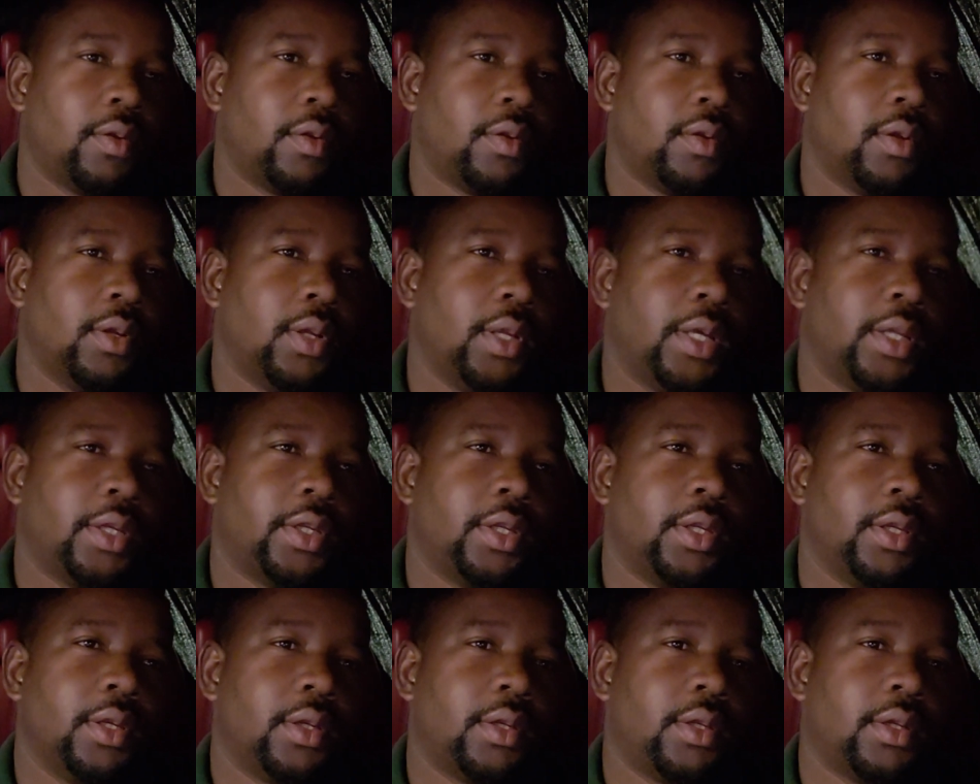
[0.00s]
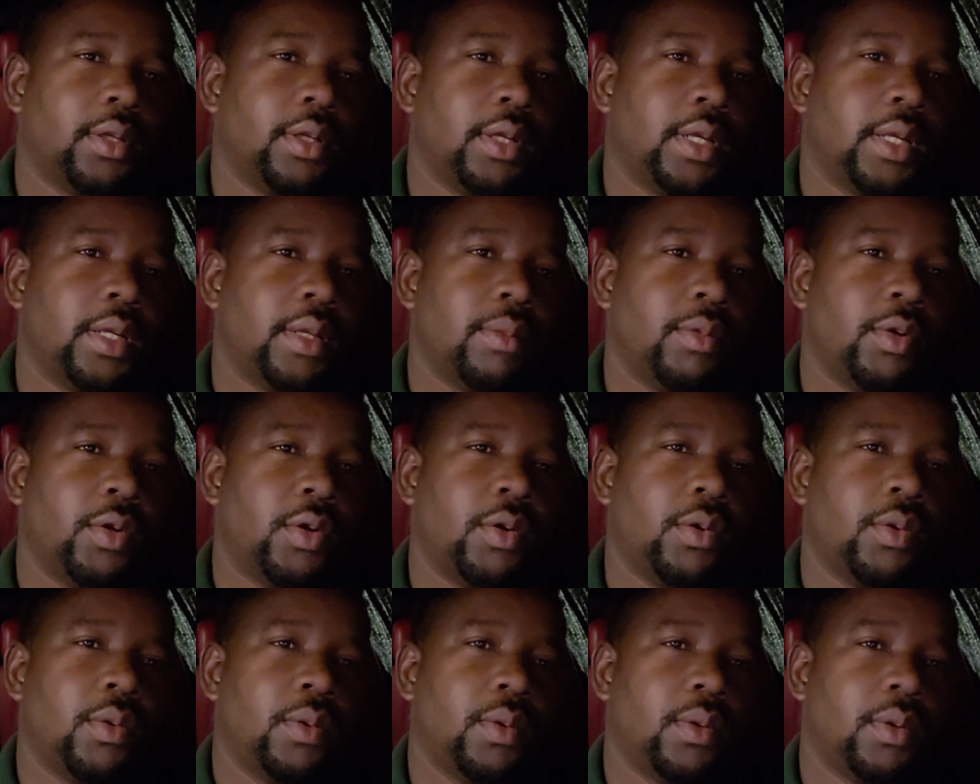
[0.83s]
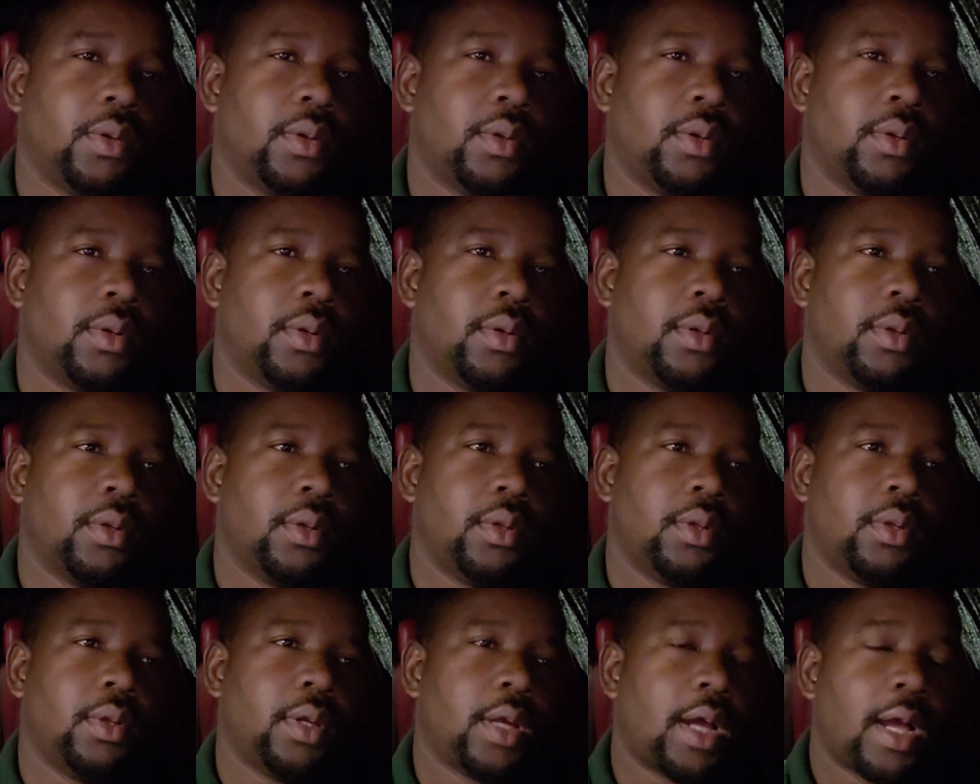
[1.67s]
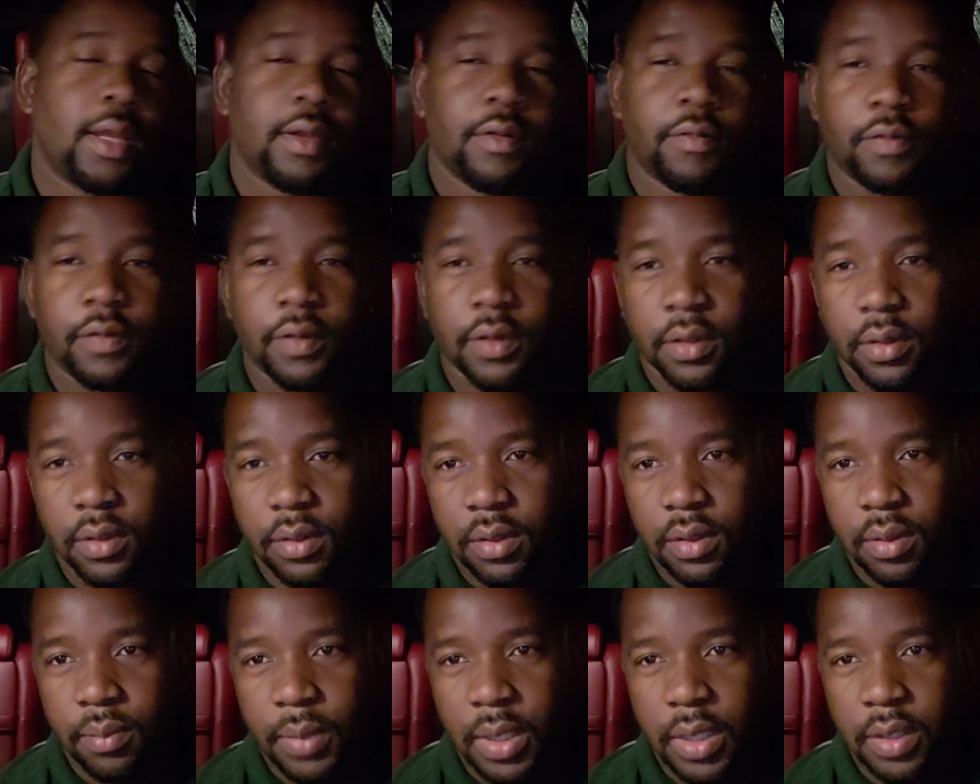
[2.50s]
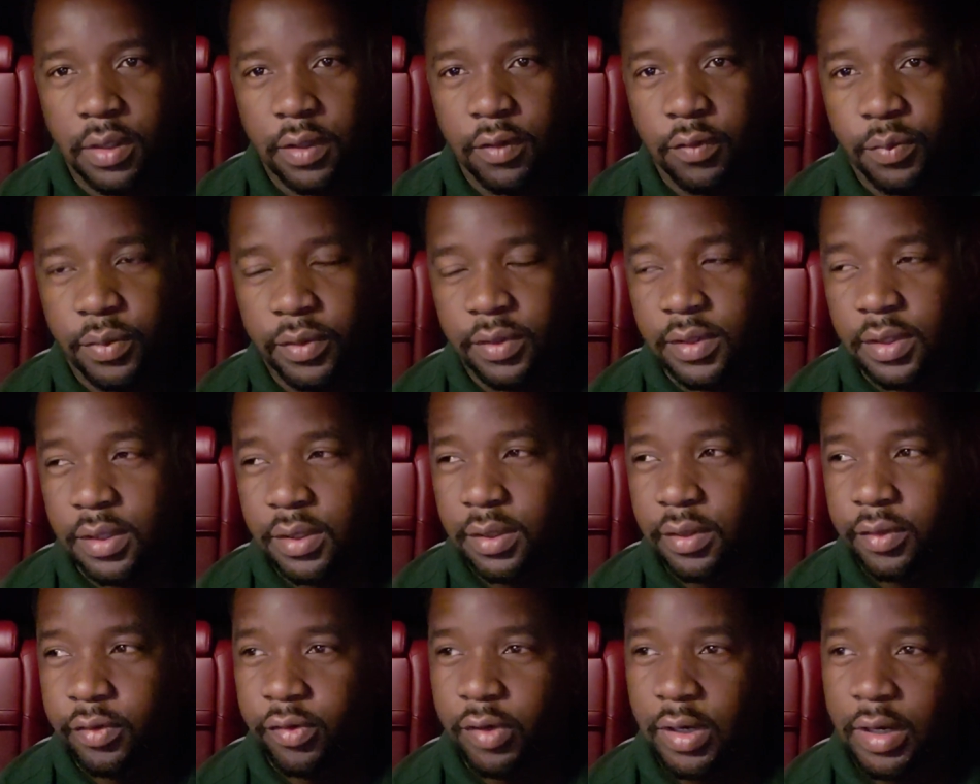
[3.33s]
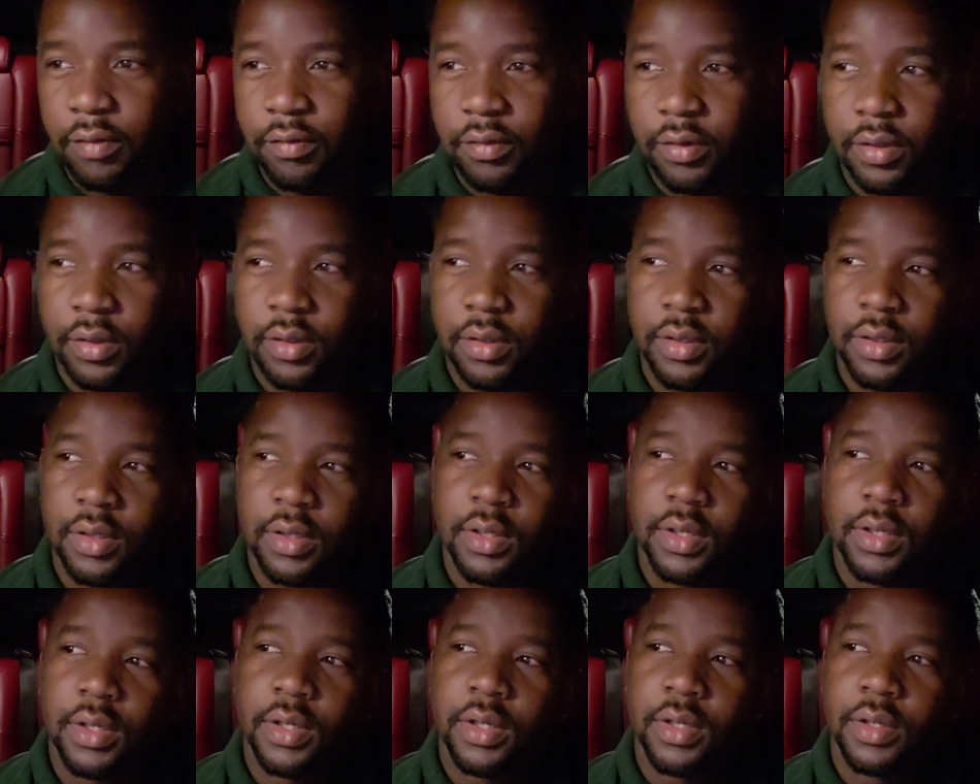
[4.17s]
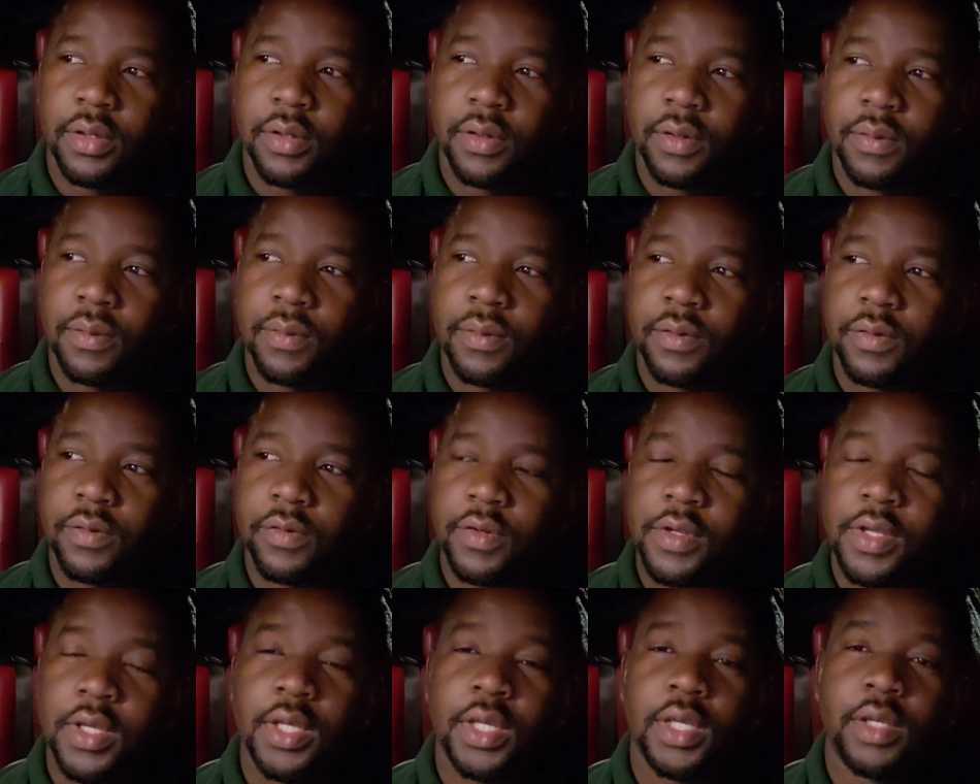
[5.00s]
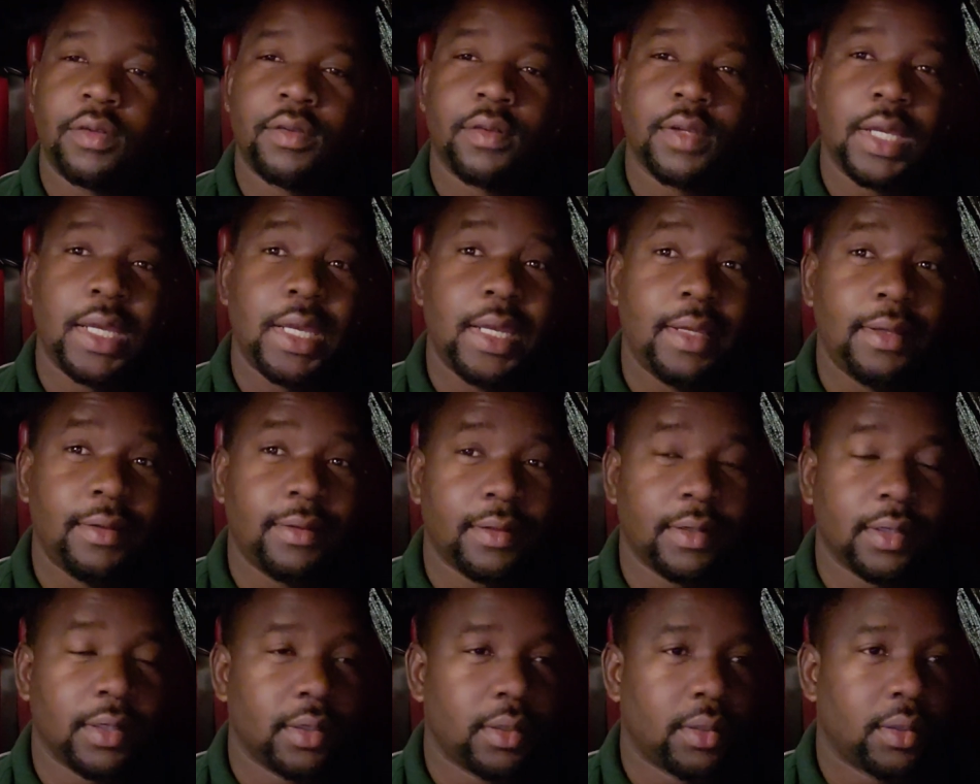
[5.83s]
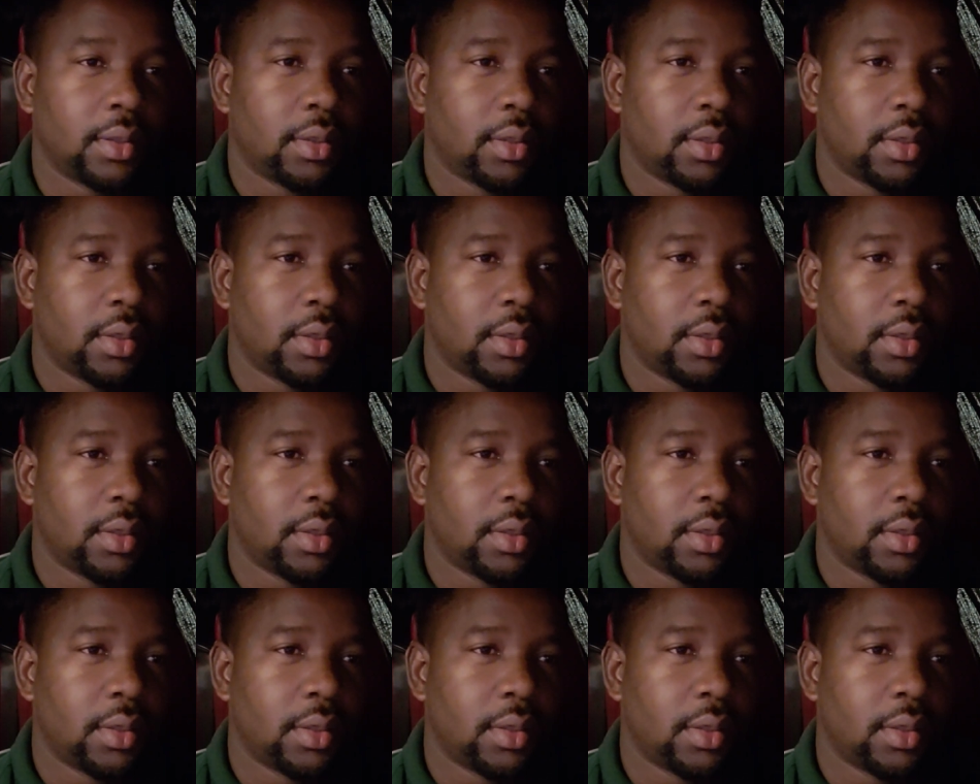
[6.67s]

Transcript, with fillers: To let to let them know how you feel about this particular driver. You know? See, it's easy